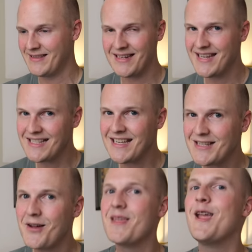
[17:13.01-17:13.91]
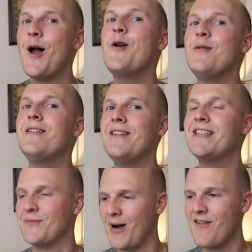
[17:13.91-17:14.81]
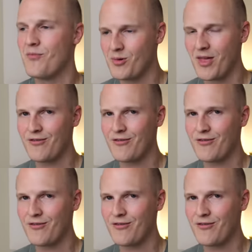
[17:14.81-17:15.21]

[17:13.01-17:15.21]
the desert is not the only reason why I've bought the